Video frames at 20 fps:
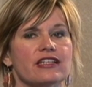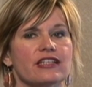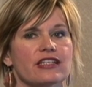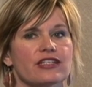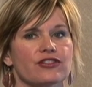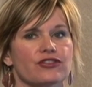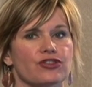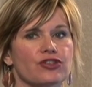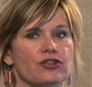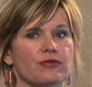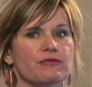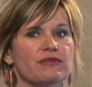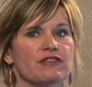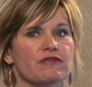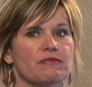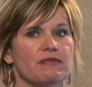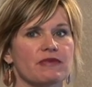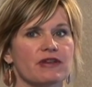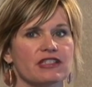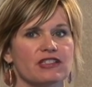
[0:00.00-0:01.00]
in terms
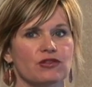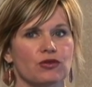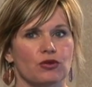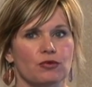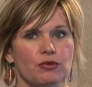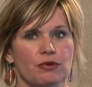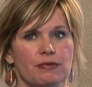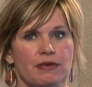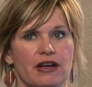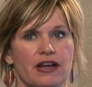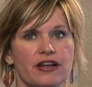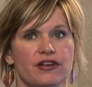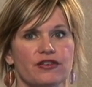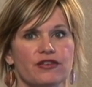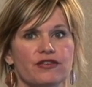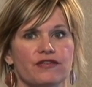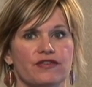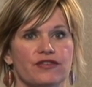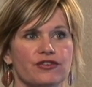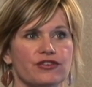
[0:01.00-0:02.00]
of a sole
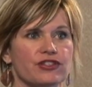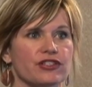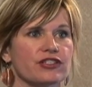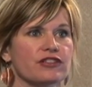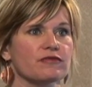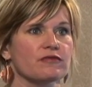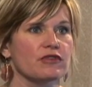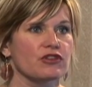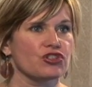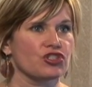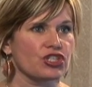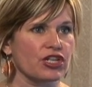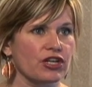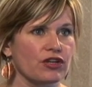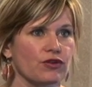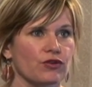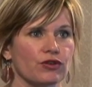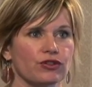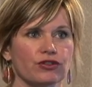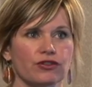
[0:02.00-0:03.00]
proprietor versus a
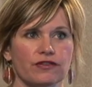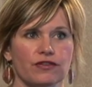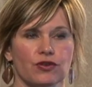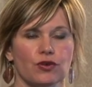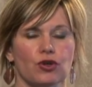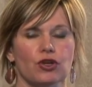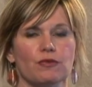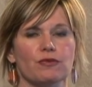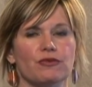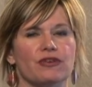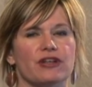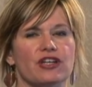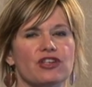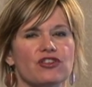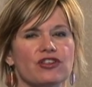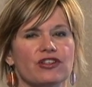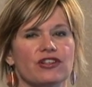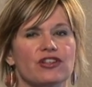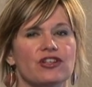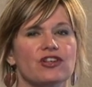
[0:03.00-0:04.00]
shareholder of a
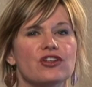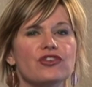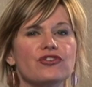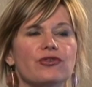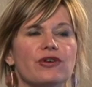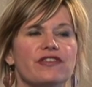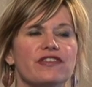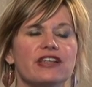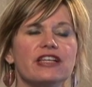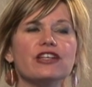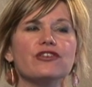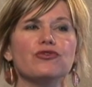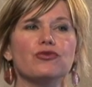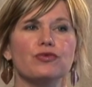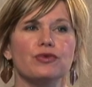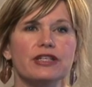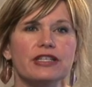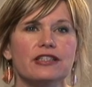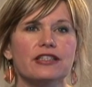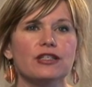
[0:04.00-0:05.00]
corporation. So I think it's
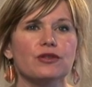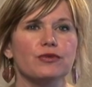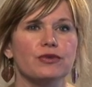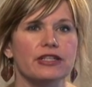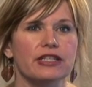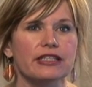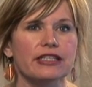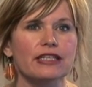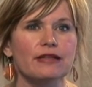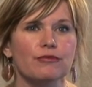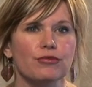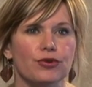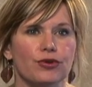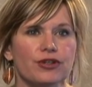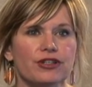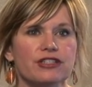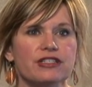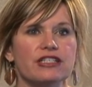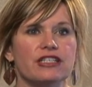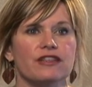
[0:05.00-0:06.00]
really, really
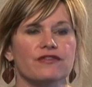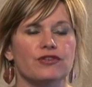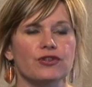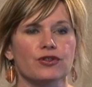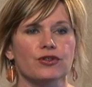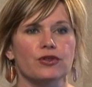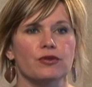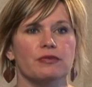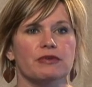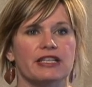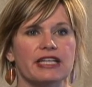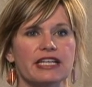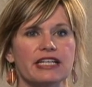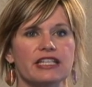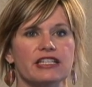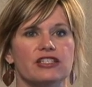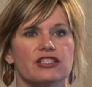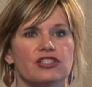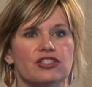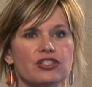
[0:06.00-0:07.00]
important, if you're
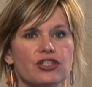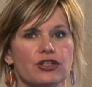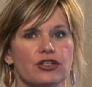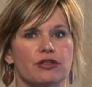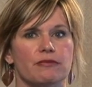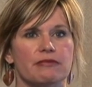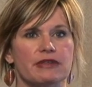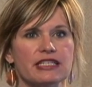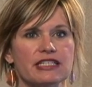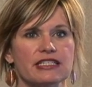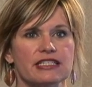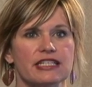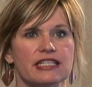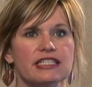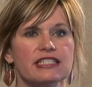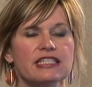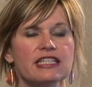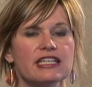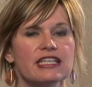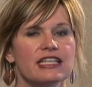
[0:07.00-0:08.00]
planning to start a
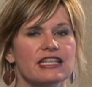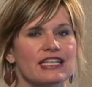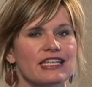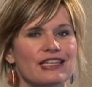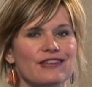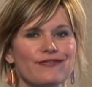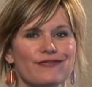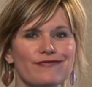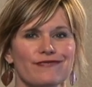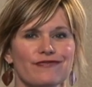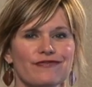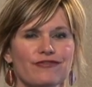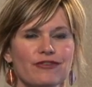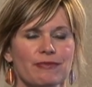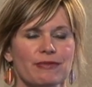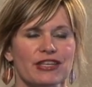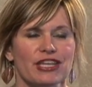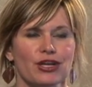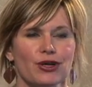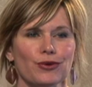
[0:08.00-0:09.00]
business, even
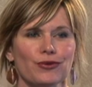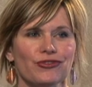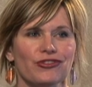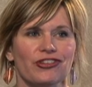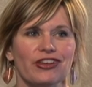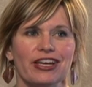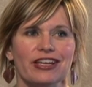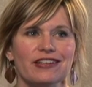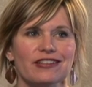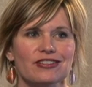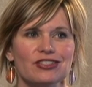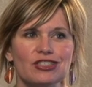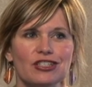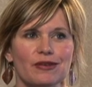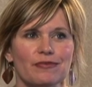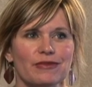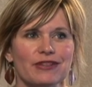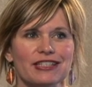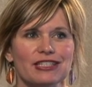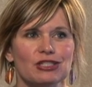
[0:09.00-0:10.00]
from the outset,
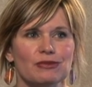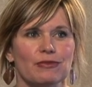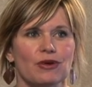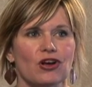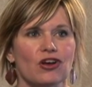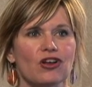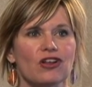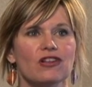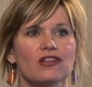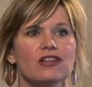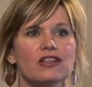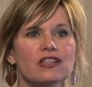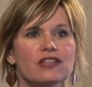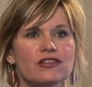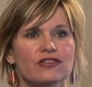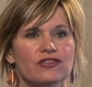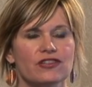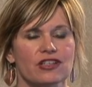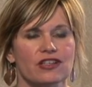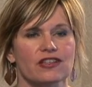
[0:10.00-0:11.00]
something small,
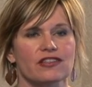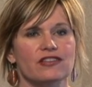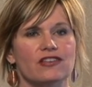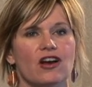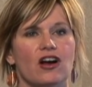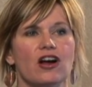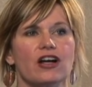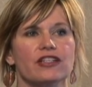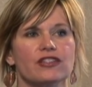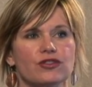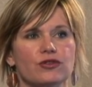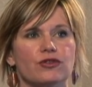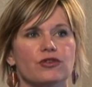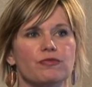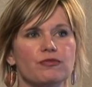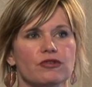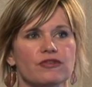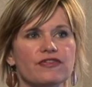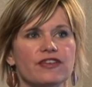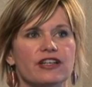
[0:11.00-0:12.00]
to talk to a
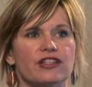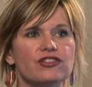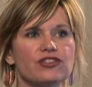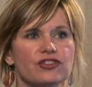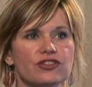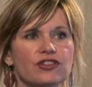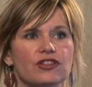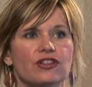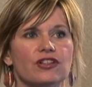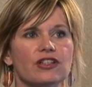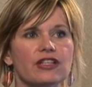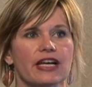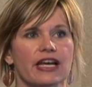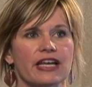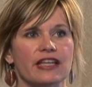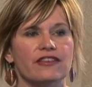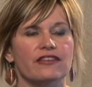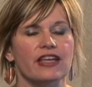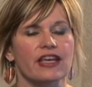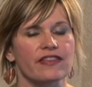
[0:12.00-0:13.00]
professional,
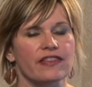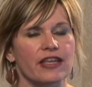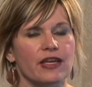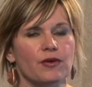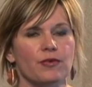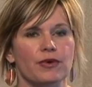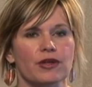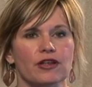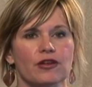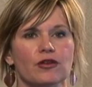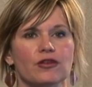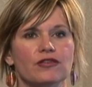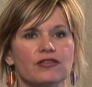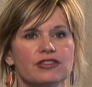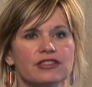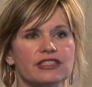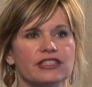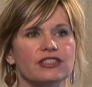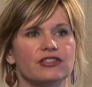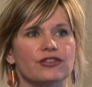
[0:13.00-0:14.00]
and they will
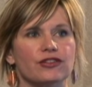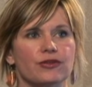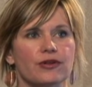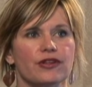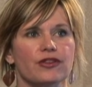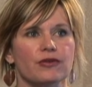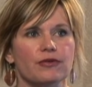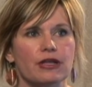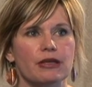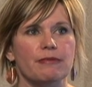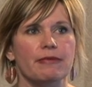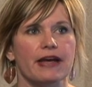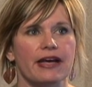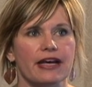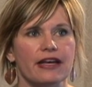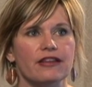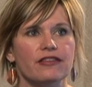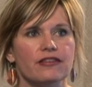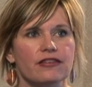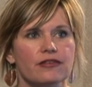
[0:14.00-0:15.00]
steer you on the right
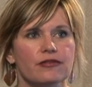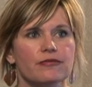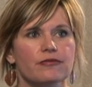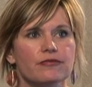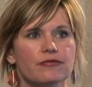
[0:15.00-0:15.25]
path.